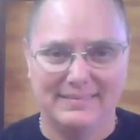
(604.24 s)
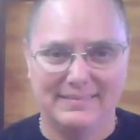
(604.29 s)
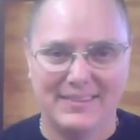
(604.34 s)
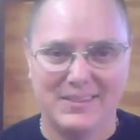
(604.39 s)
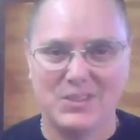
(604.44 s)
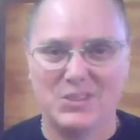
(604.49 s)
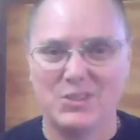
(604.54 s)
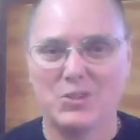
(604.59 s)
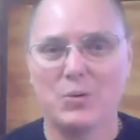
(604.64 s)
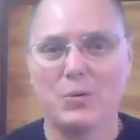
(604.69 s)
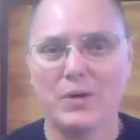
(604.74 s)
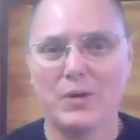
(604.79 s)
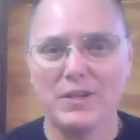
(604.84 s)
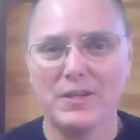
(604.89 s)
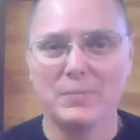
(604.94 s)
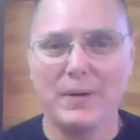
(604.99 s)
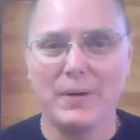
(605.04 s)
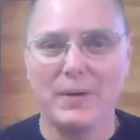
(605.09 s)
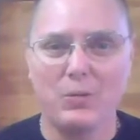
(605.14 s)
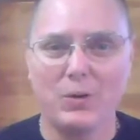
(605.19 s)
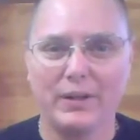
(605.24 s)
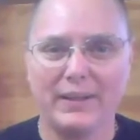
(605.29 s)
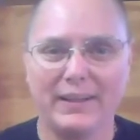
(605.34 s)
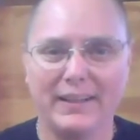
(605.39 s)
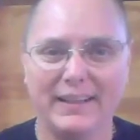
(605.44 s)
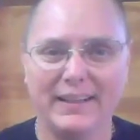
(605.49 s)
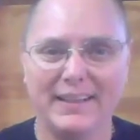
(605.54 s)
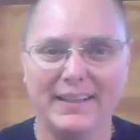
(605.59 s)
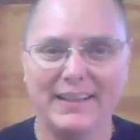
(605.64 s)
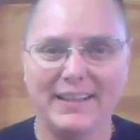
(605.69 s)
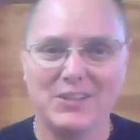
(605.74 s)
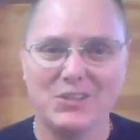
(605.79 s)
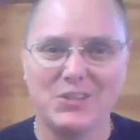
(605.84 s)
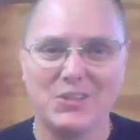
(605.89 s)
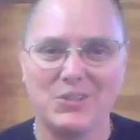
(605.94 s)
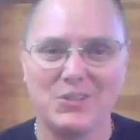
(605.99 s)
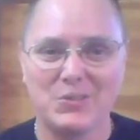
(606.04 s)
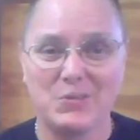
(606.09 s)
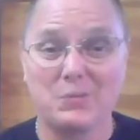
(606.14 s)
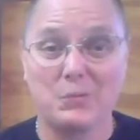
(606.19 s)
Stories about working in
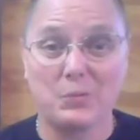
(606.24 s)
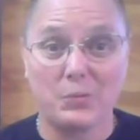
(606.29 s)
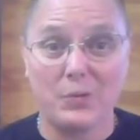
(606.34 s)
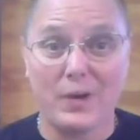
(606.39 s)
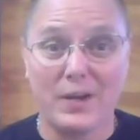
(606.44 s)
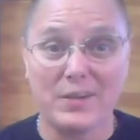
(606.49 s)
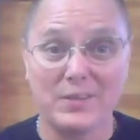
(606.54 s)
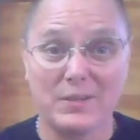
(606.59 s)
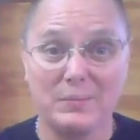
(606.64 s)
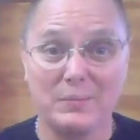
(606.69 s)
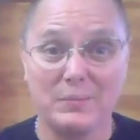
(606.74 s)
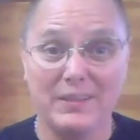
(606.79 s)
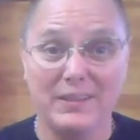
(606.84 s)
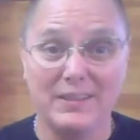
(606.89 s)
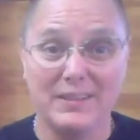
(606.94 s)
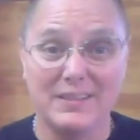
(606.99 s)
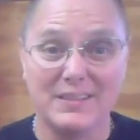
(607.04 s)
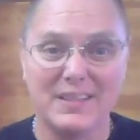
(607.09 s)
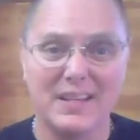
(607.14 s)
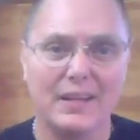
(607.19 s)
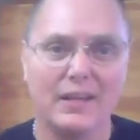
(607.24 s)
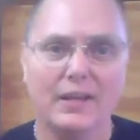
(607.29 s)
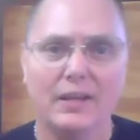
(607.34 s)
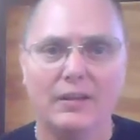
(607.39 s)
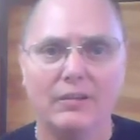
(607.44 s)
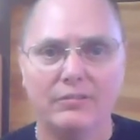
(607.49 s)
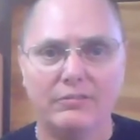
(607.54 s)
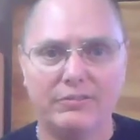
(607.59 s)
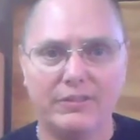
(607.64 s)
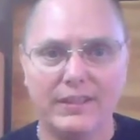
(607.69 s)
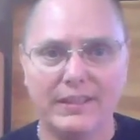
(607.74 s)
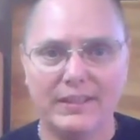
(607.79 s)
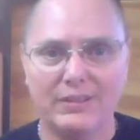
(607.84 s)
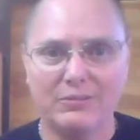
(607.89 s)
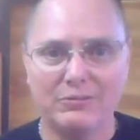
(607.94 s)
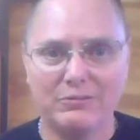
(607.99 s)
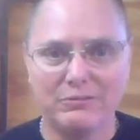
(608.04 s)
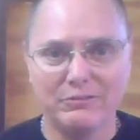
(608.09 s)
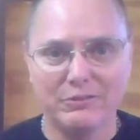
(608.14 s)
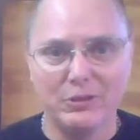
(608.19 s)
kitchens, recipes,
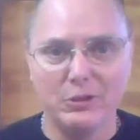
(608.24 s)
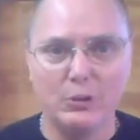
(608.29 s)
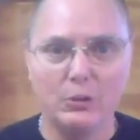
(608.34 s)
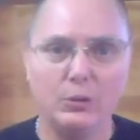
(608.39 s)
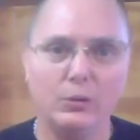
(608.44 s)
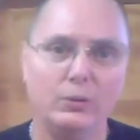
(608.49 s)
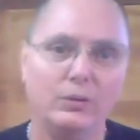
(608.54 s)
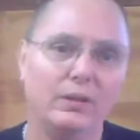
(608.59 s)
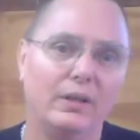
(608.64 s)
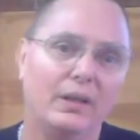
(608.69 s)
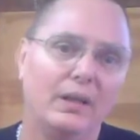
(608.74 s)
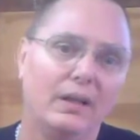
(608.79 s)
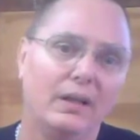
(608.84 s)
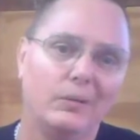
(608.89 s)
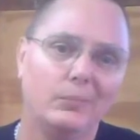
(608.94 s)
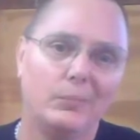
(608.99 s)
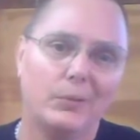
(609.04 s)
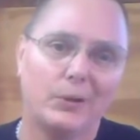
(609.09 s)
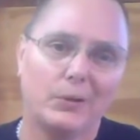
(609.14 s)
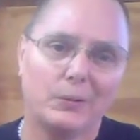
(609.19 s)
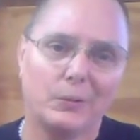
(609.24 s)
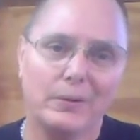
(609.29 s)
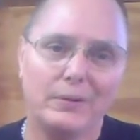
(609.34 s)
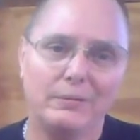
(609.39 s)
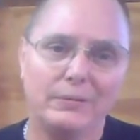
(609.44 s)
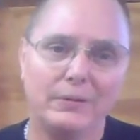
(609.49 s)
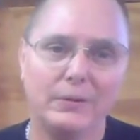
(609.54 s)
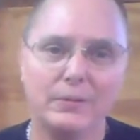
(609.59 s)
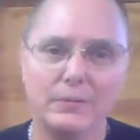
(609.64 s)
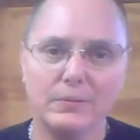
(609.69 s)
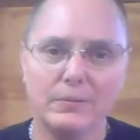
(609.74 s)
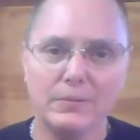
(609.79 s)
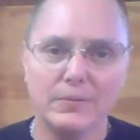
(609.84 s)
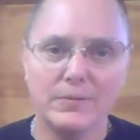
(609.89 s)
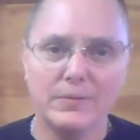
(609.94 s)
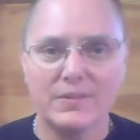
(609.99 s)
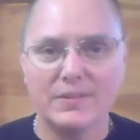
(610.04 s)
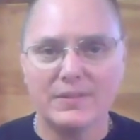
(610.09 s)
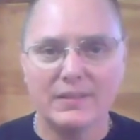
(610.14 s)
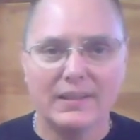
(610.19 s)
vegan food, book
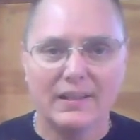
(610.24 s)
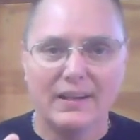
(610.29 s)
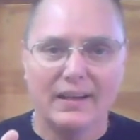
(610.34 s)
reviews,